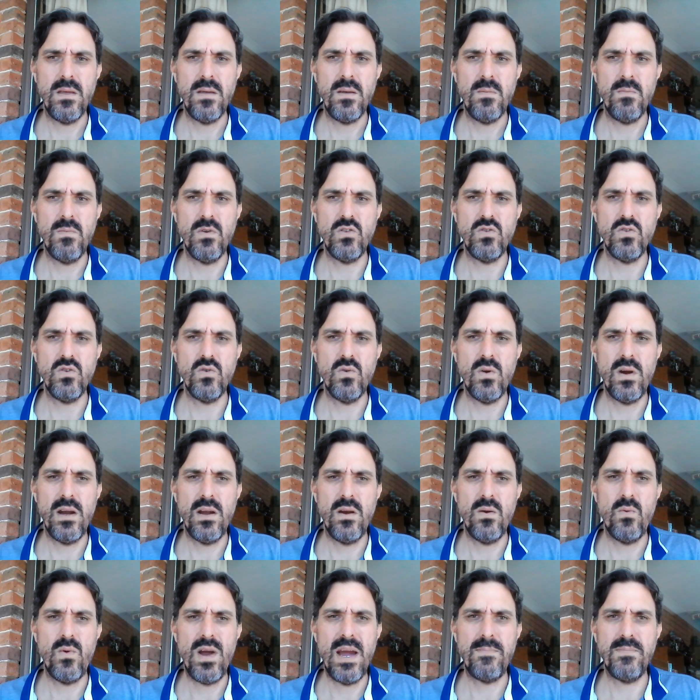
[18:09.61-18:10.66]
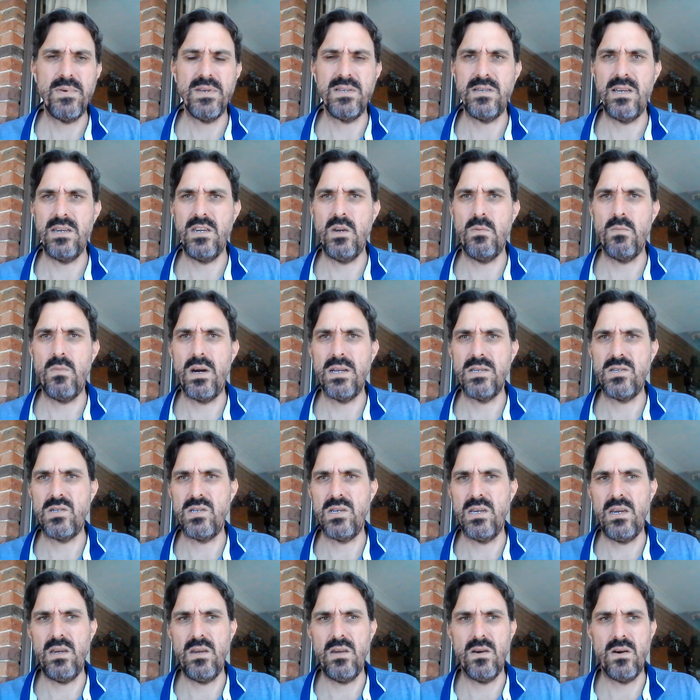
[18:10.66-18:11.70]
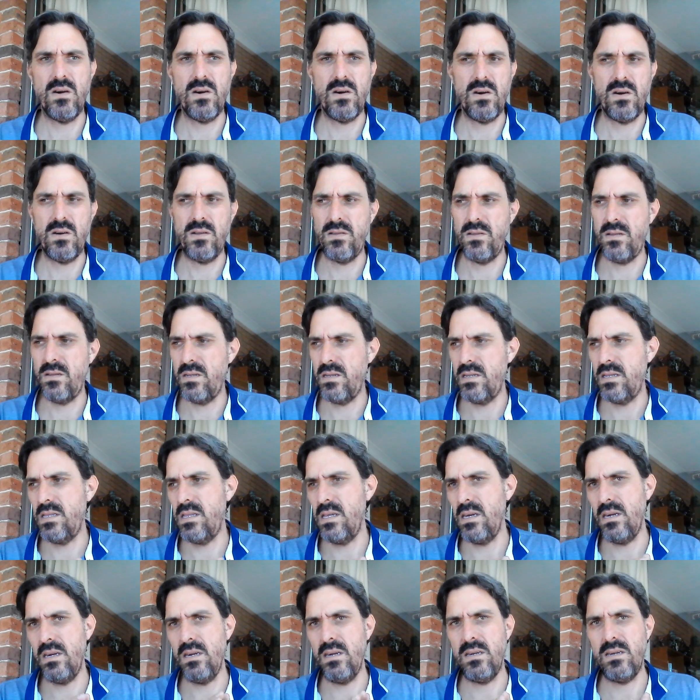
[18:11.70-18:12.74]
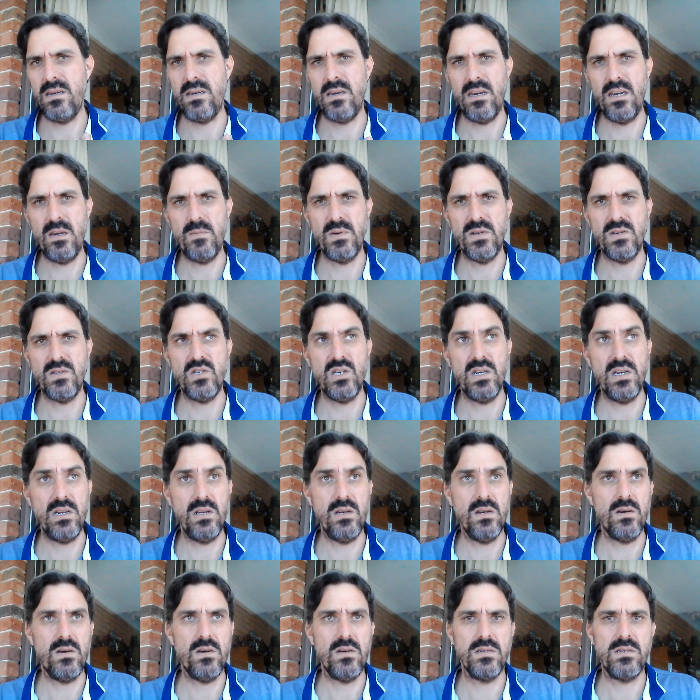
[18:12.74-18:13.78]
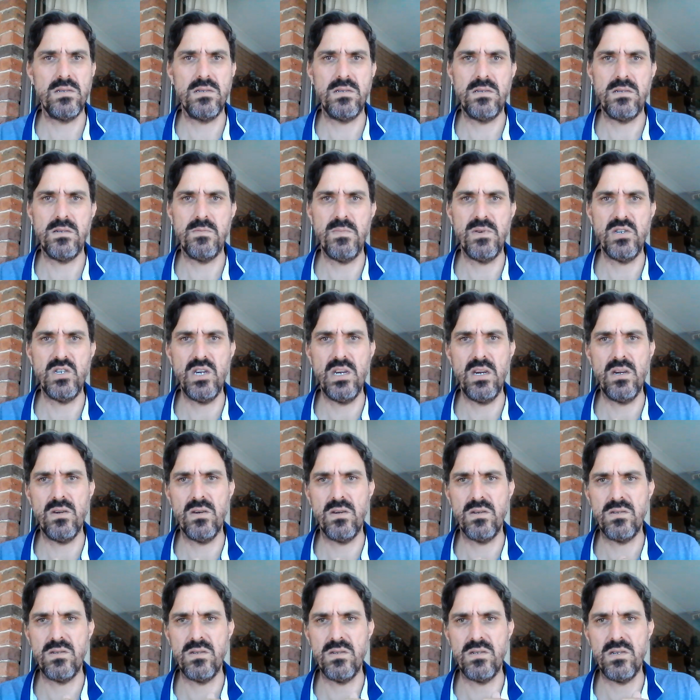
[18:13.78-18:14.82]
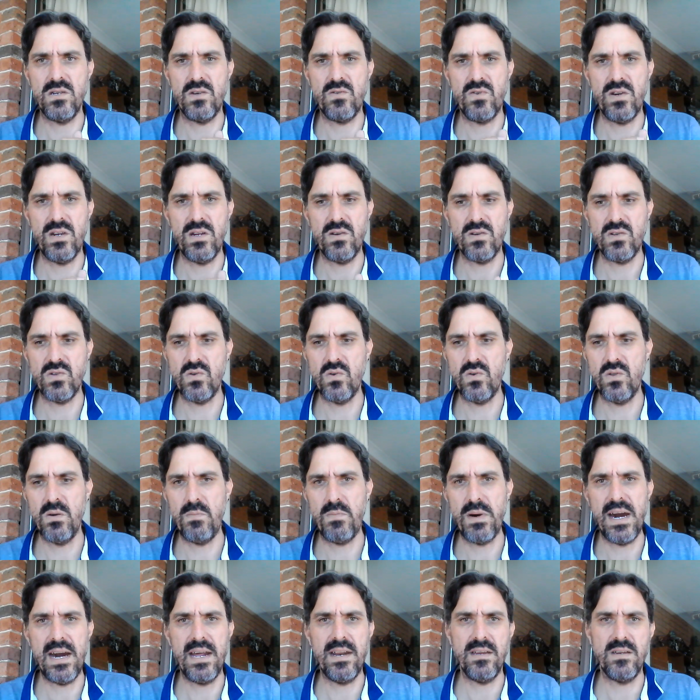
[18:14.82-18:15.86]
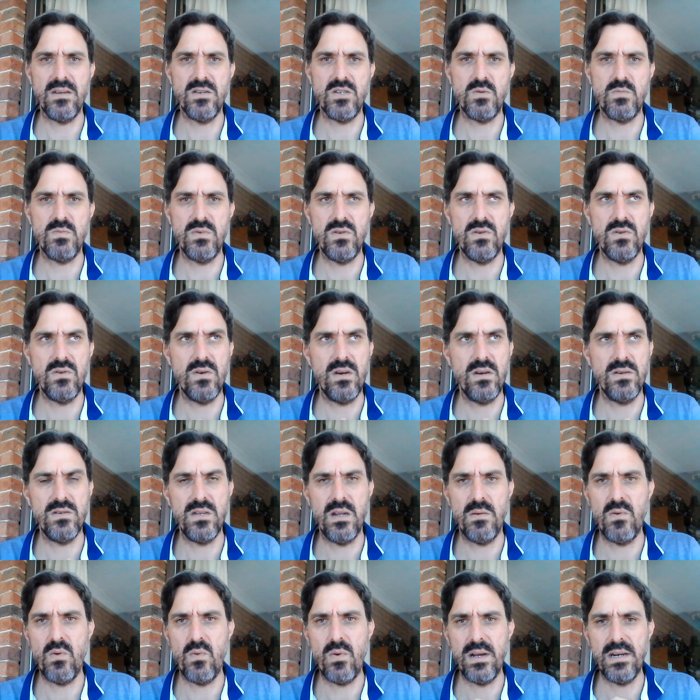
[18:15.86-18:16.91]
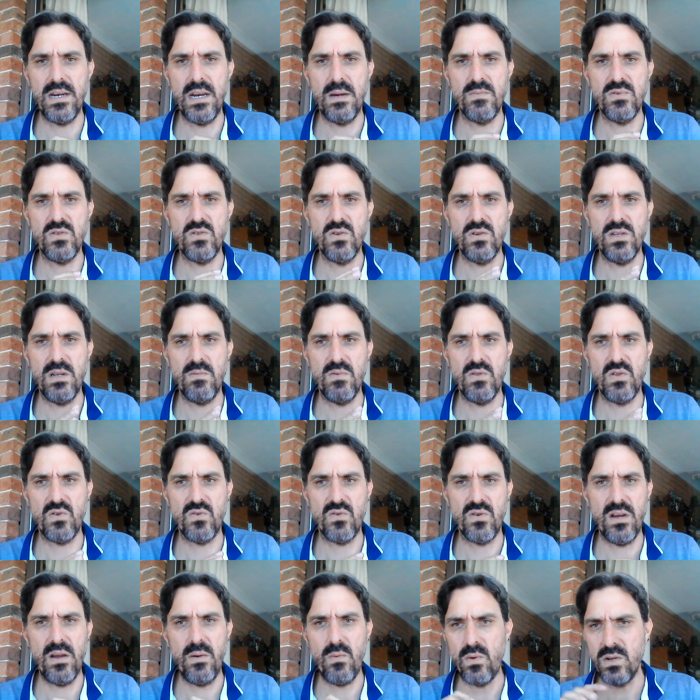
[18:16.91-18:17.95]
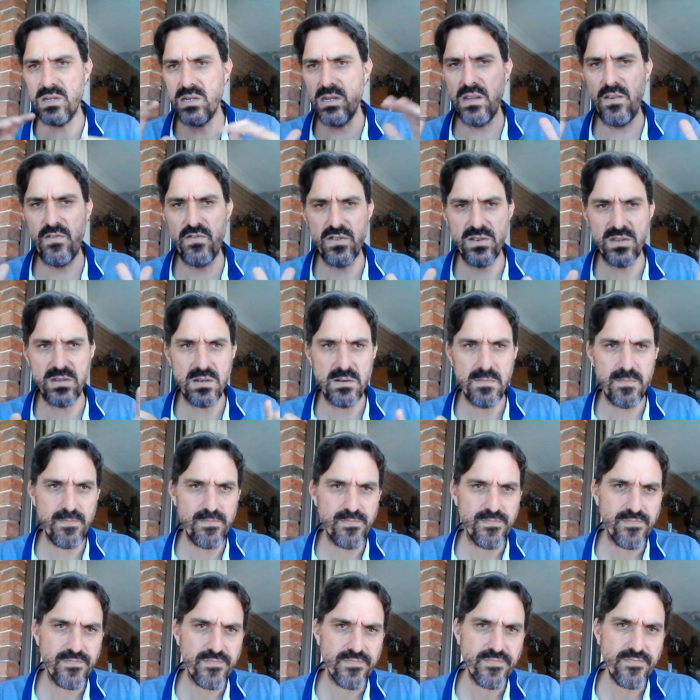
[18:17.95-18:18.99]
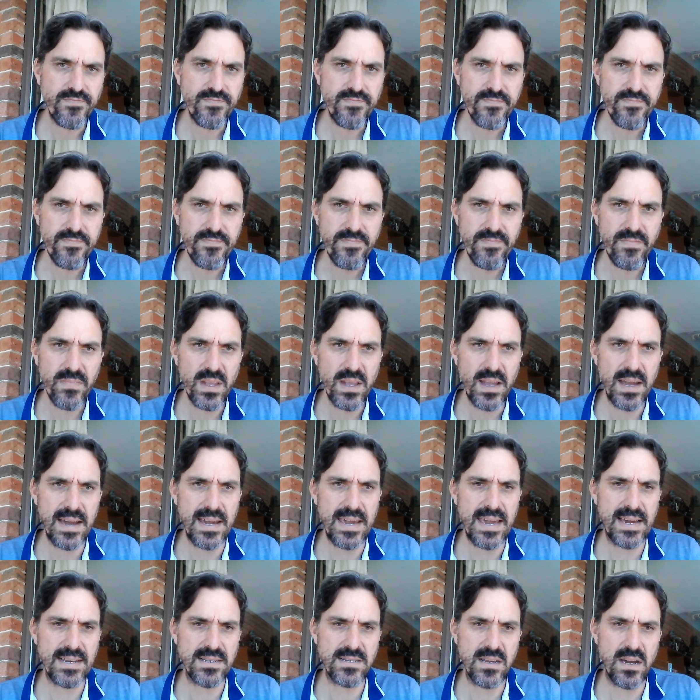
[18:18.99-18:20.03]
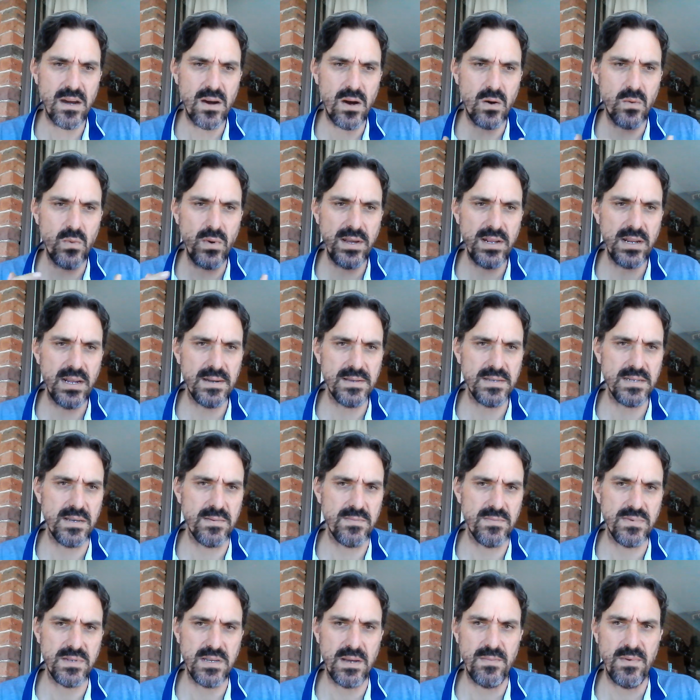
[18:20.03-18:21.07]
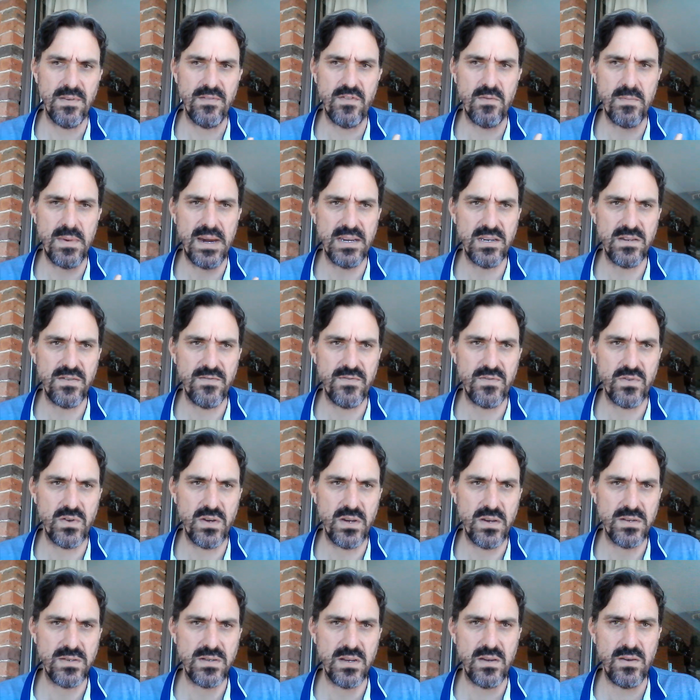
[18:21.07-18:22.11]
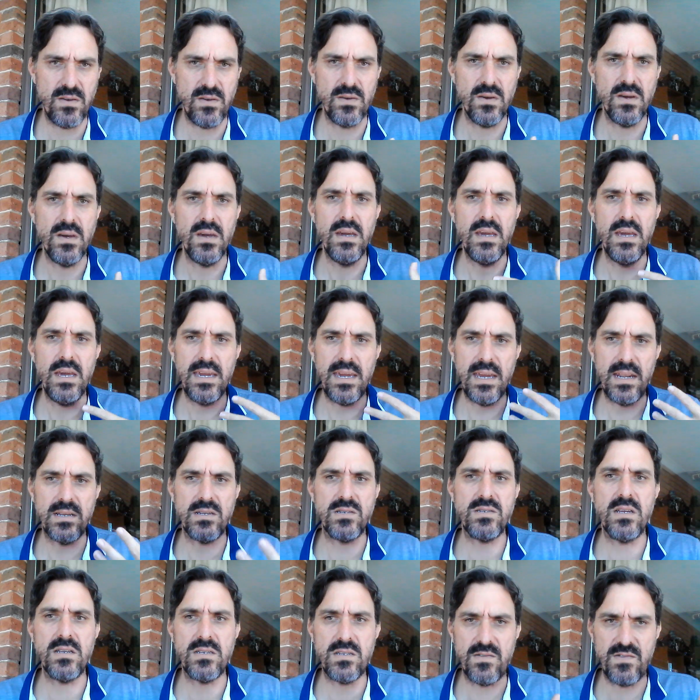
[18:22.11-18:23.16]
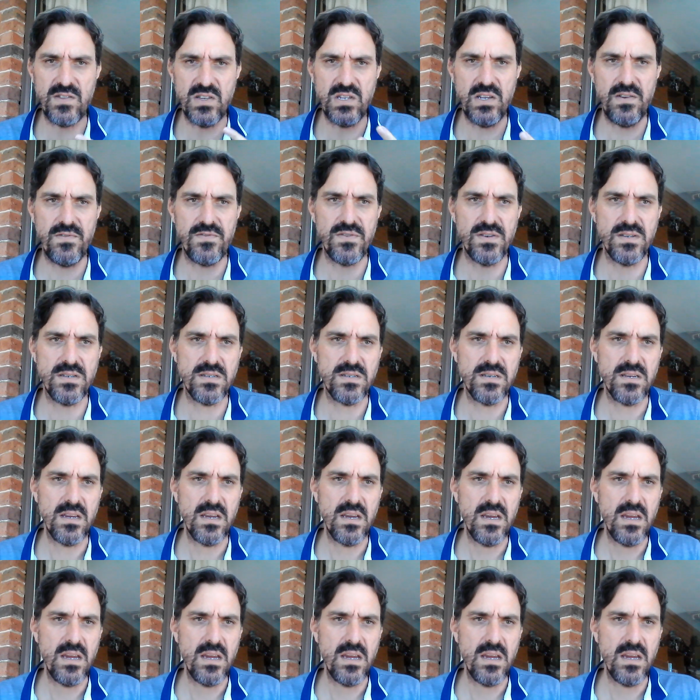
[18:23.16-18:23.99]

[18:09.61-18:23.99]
Maduro wrappers that you might see on the Cohiba Genios, Magicos, the Secretos, or the Partagas Maduros number 1, number 2, number 3. What's the difference? Okay, so I'll read out some information for you so you get a sense of the difference.